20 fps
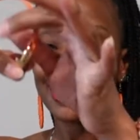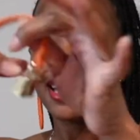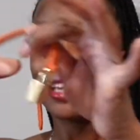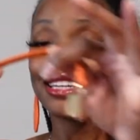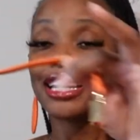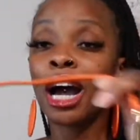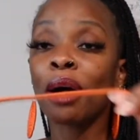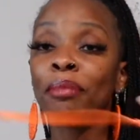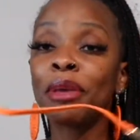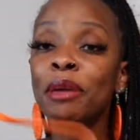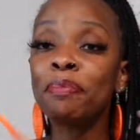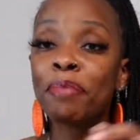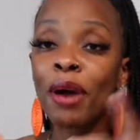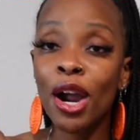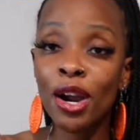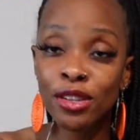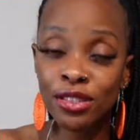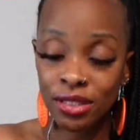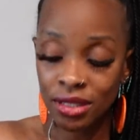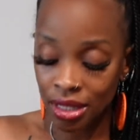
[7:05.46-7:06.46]
Now me
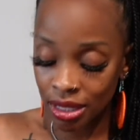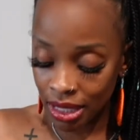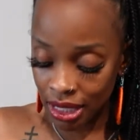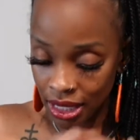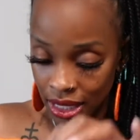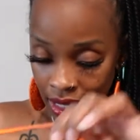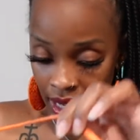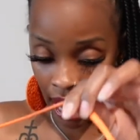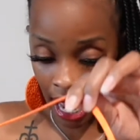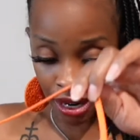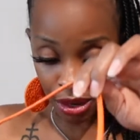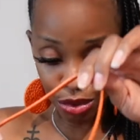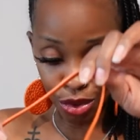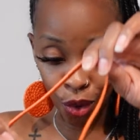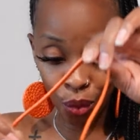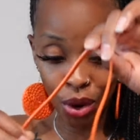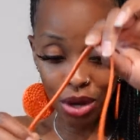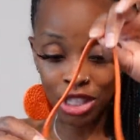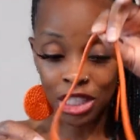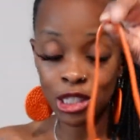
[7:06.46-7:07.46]
personally, I don't know
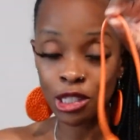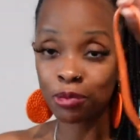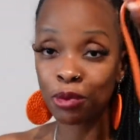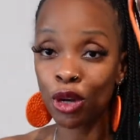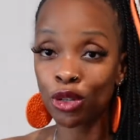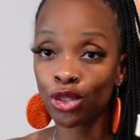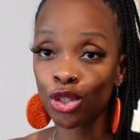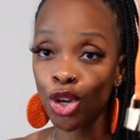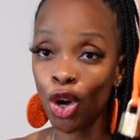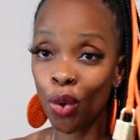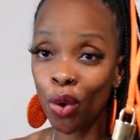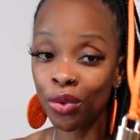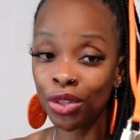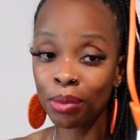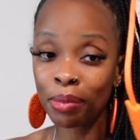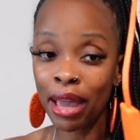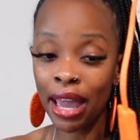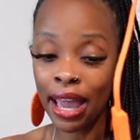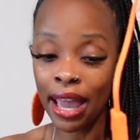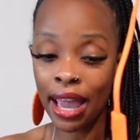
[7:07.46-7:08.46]
where this is supposed to go on the
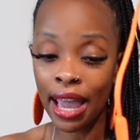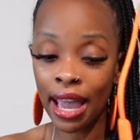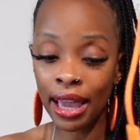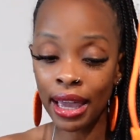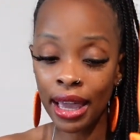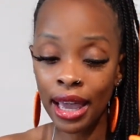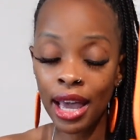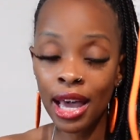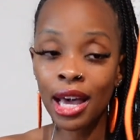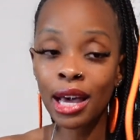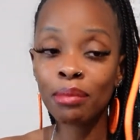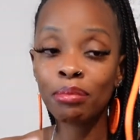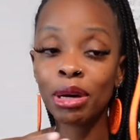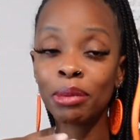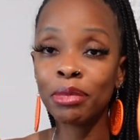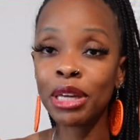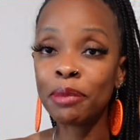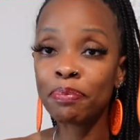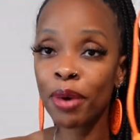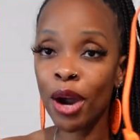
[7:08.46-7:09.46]
bag, but
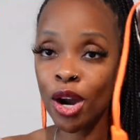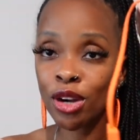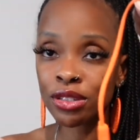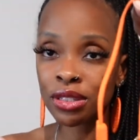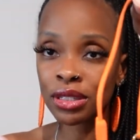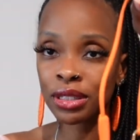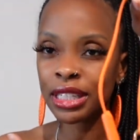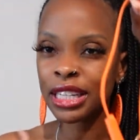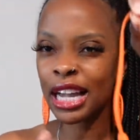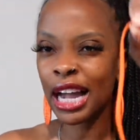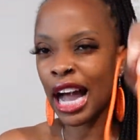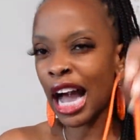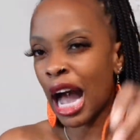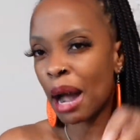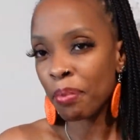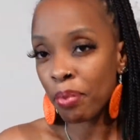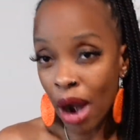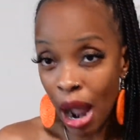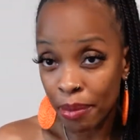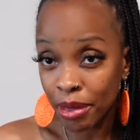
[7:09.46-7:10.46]
me personally, I
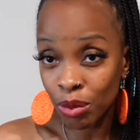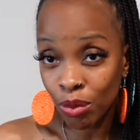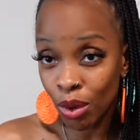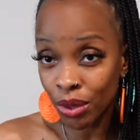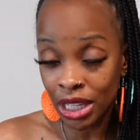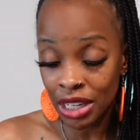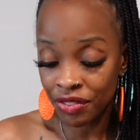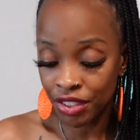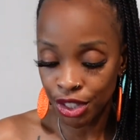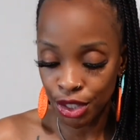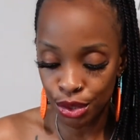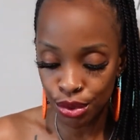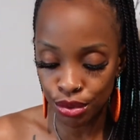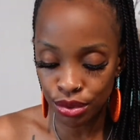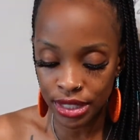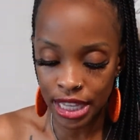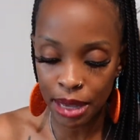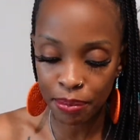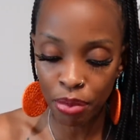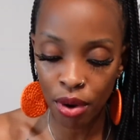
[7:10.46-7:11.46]
probably won't even use
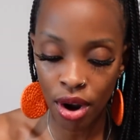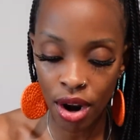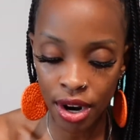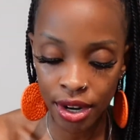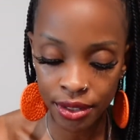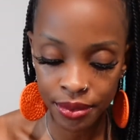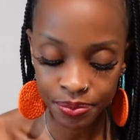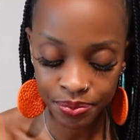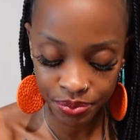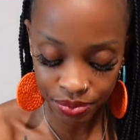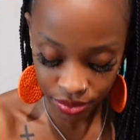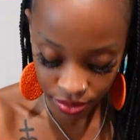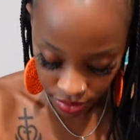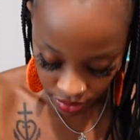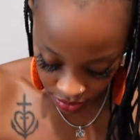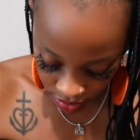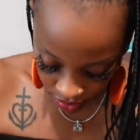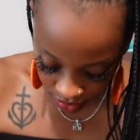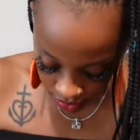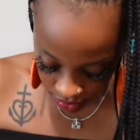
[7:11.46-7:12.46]
that part.
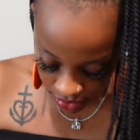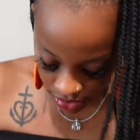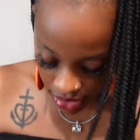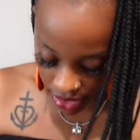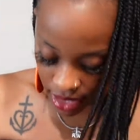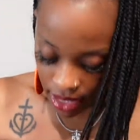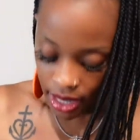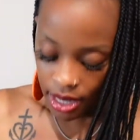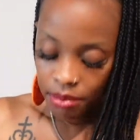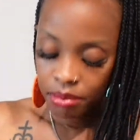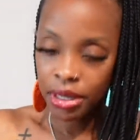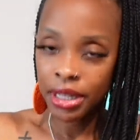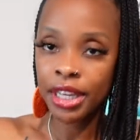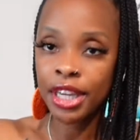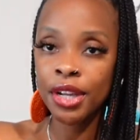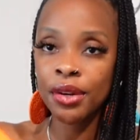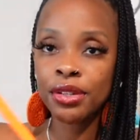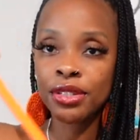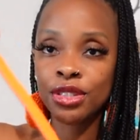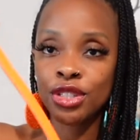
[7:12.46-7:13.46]
But
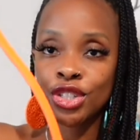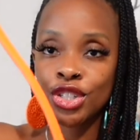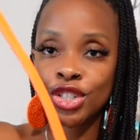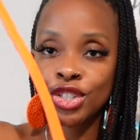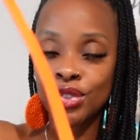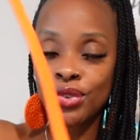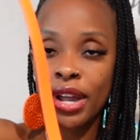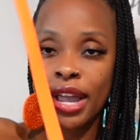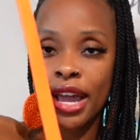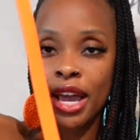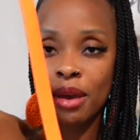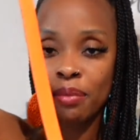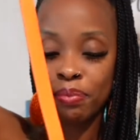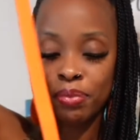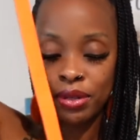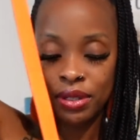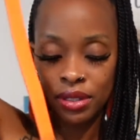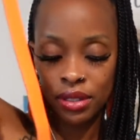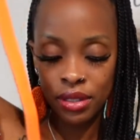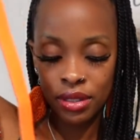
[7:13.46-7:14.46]
here's the strap,
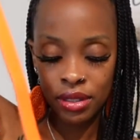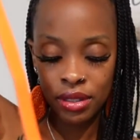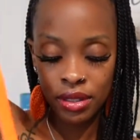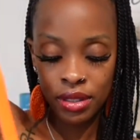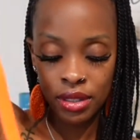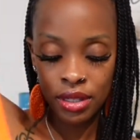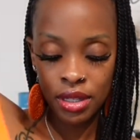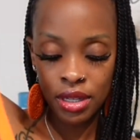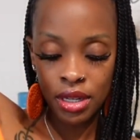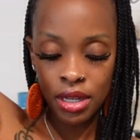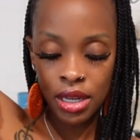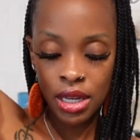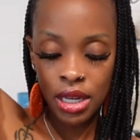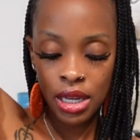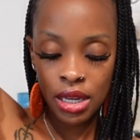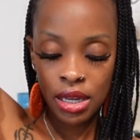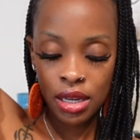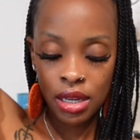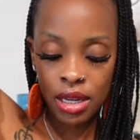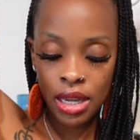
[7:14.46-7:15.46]

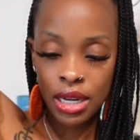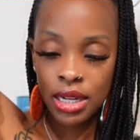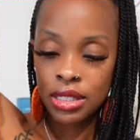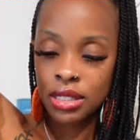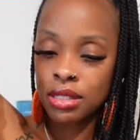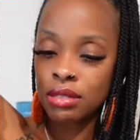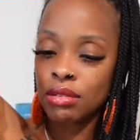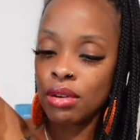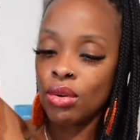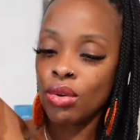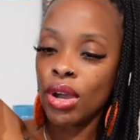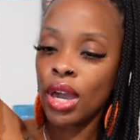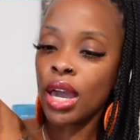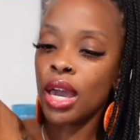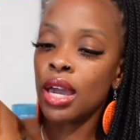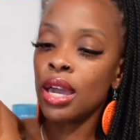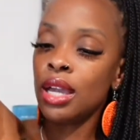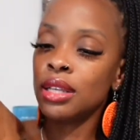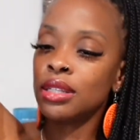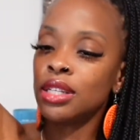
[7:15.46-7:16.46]
and
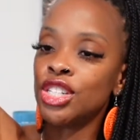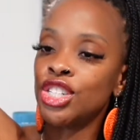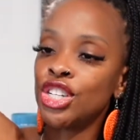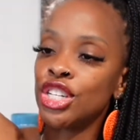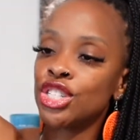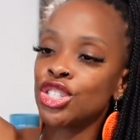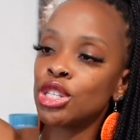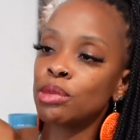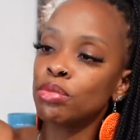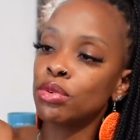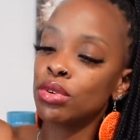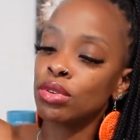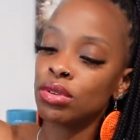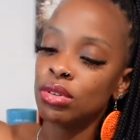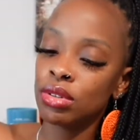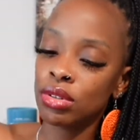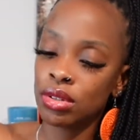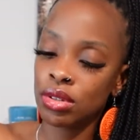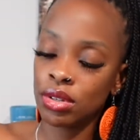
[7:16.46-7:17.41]
it's adjustable.